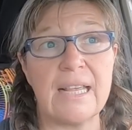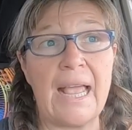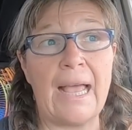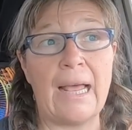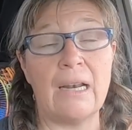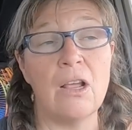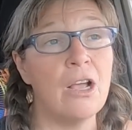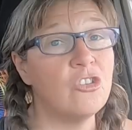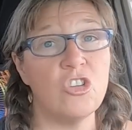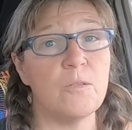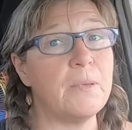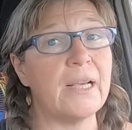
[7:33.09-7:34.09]
And
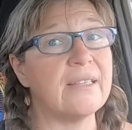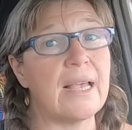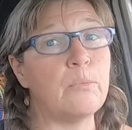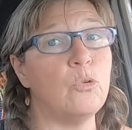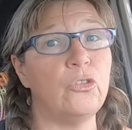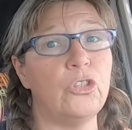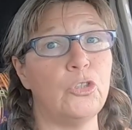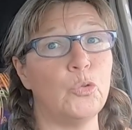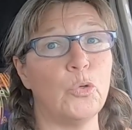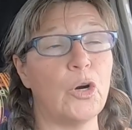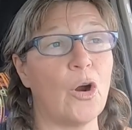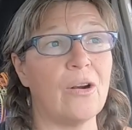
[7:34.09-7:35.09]
just because I moved
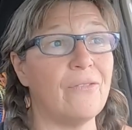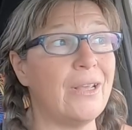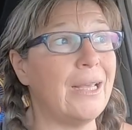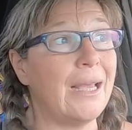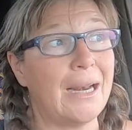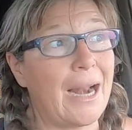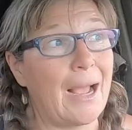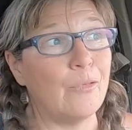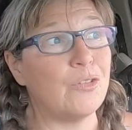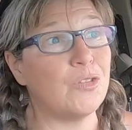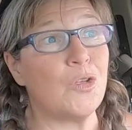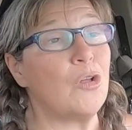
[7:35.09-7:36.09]
into an RV and I
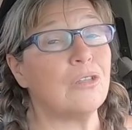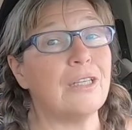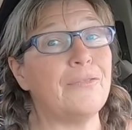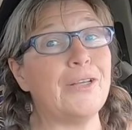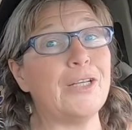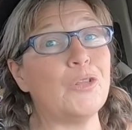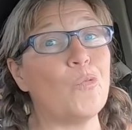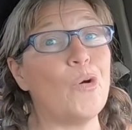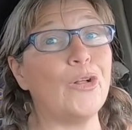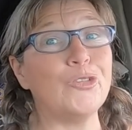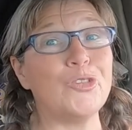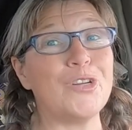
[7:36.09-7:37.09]
was living in the
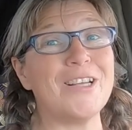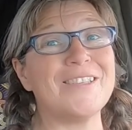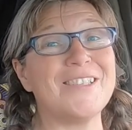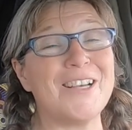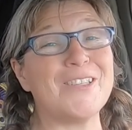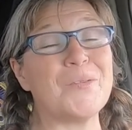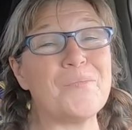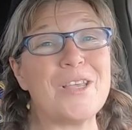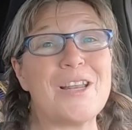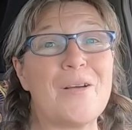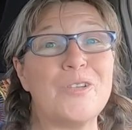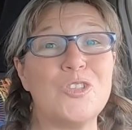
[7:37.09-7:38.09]
wilderness doesn't
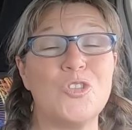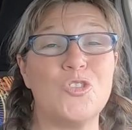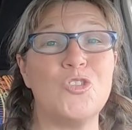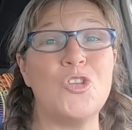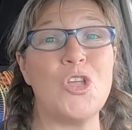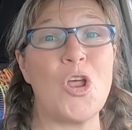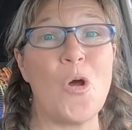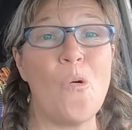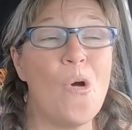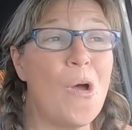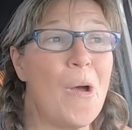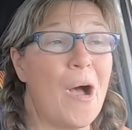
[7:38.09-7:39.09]
mean I was, you
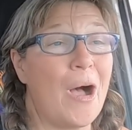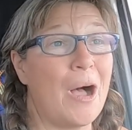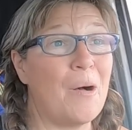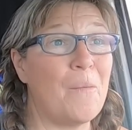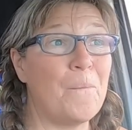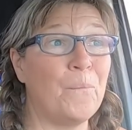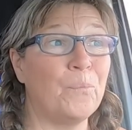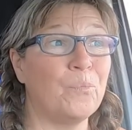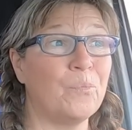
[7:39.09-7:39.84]
know, um,